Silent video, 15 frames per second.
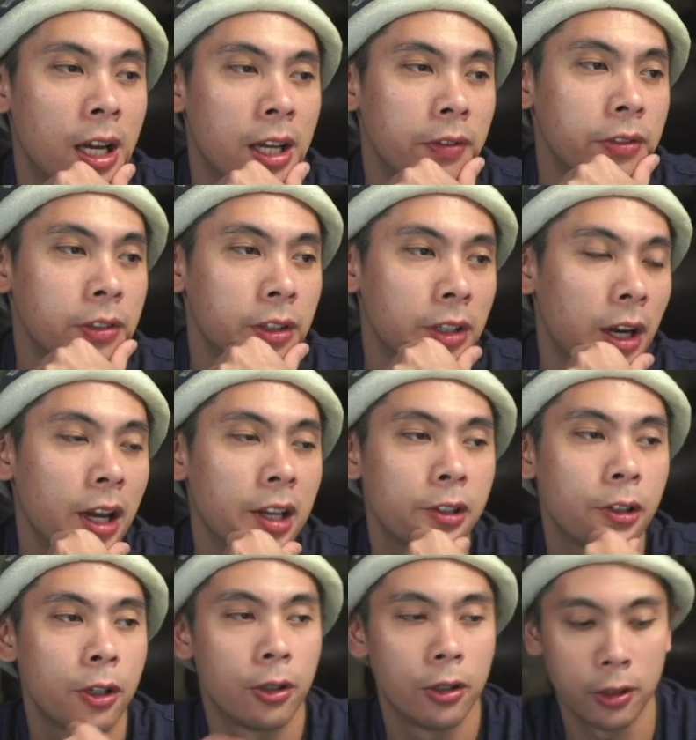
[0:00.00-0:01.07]
I have
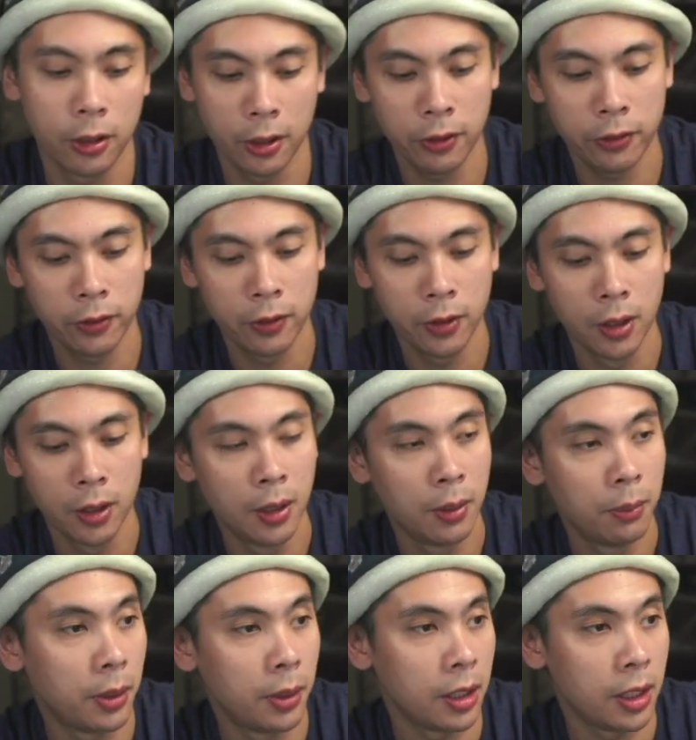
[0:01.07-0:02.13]
not heard of,
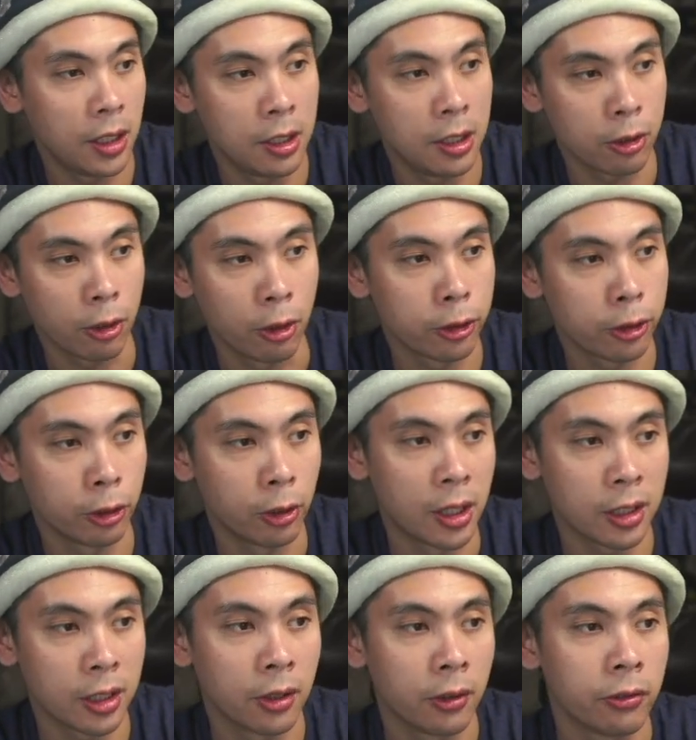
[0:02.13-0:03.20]
but is also
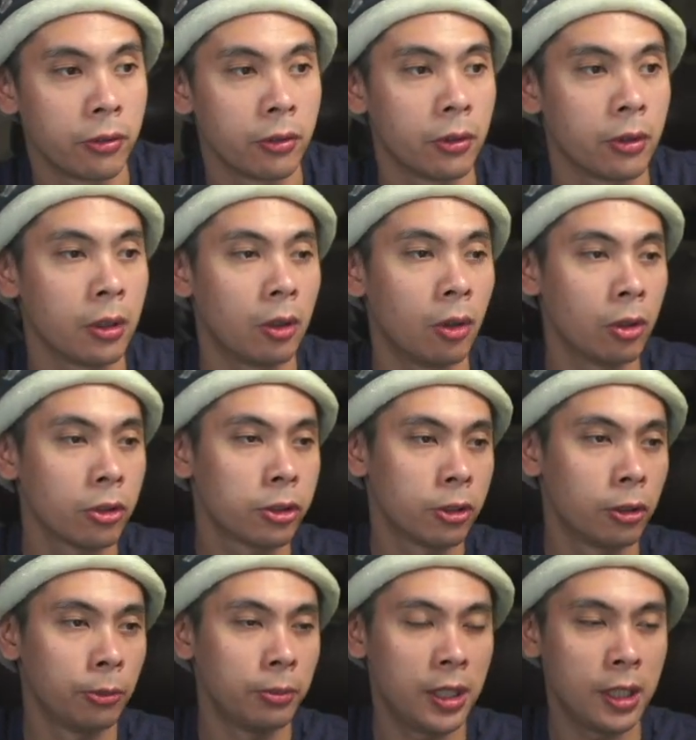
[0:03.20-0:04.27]

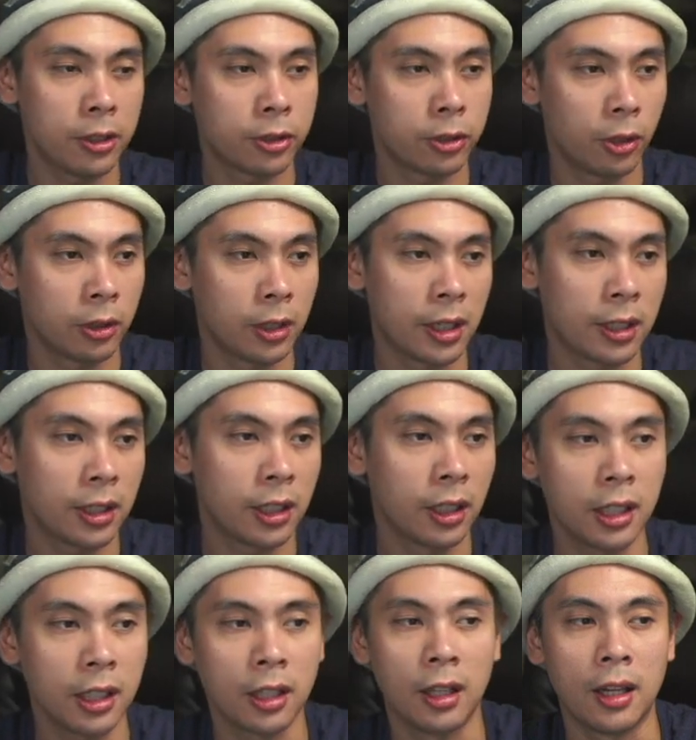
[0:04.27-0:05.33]
being sold on
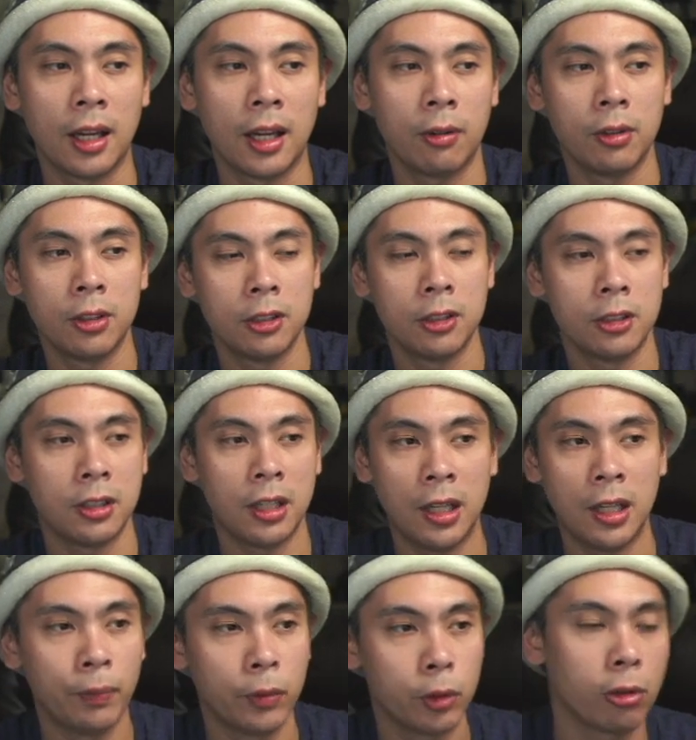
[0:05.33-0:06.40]
ClickClack, which is
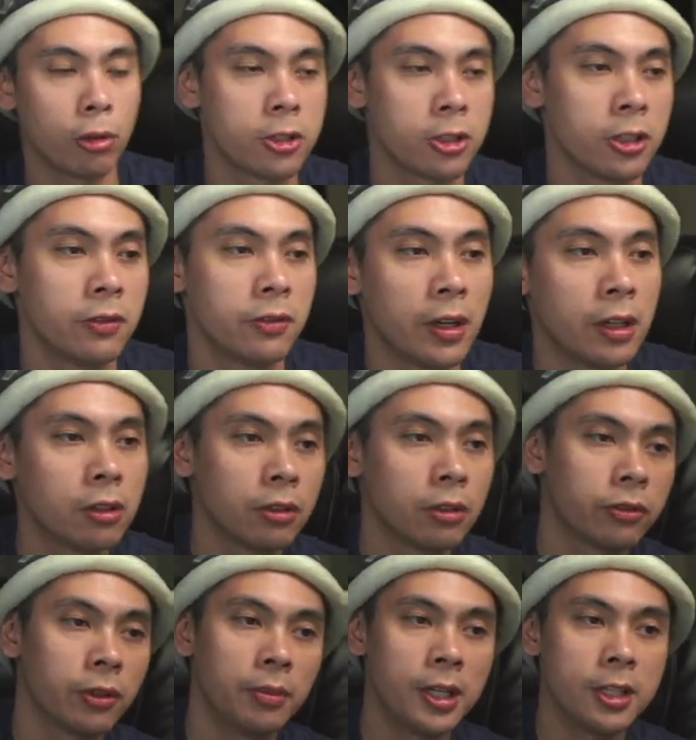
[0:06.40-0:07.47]
a trusted vendor
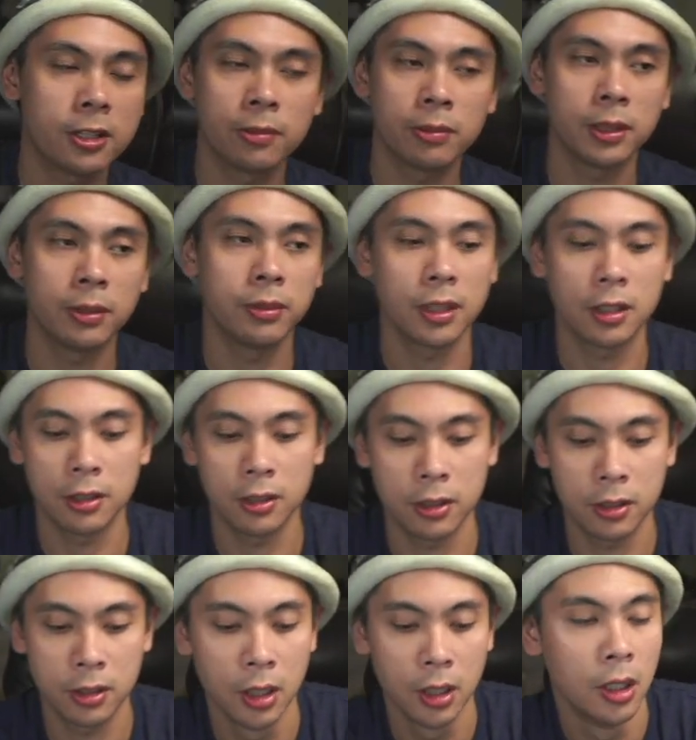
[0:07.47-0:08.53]
for me simply
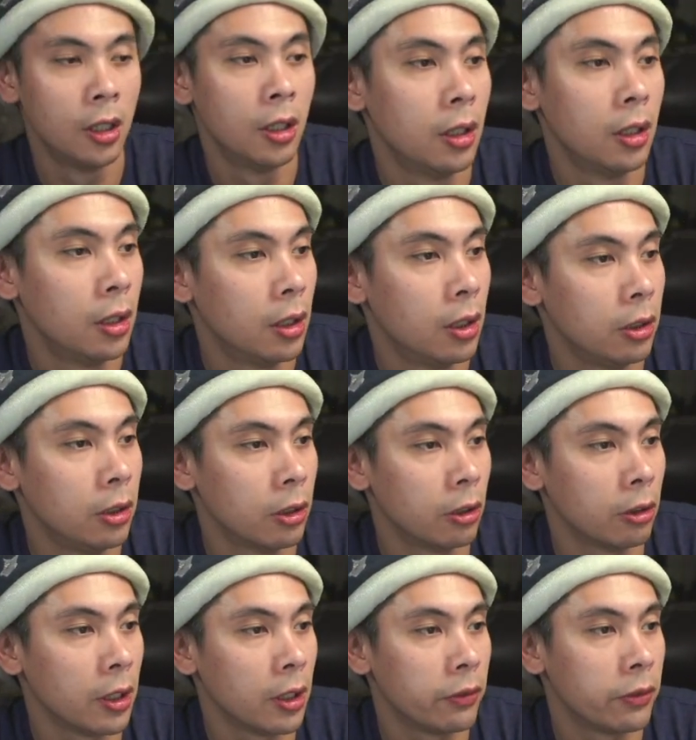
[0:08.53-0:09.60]
because, you
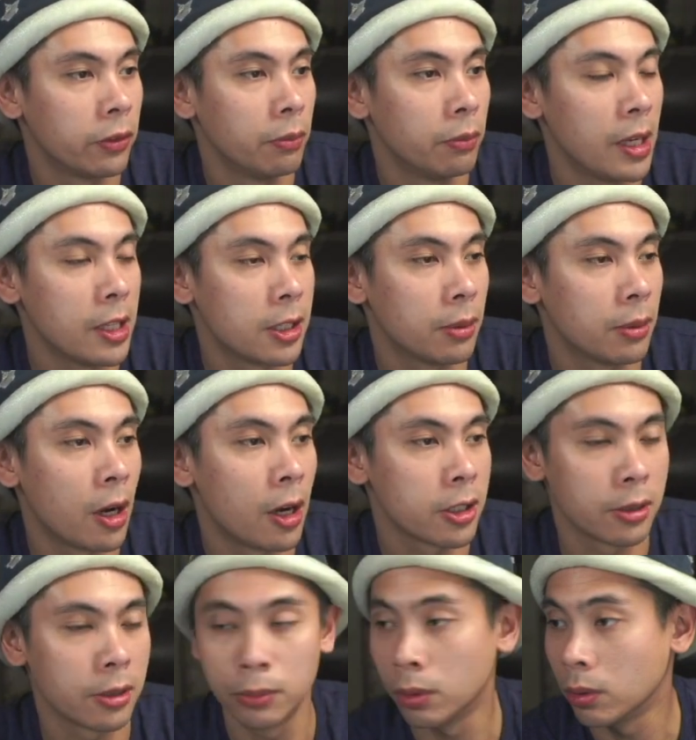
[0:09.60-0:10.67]
know, they've made some
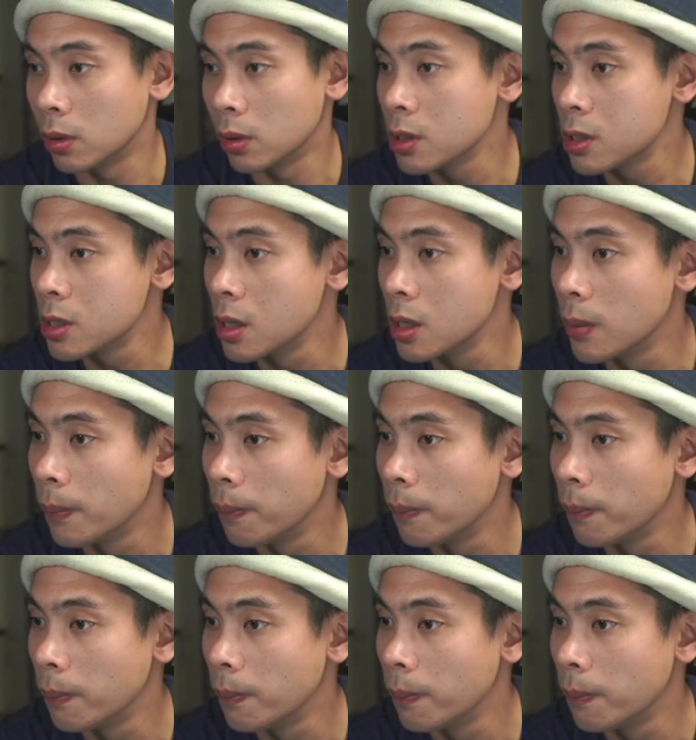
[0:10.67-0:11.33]
awesome boards.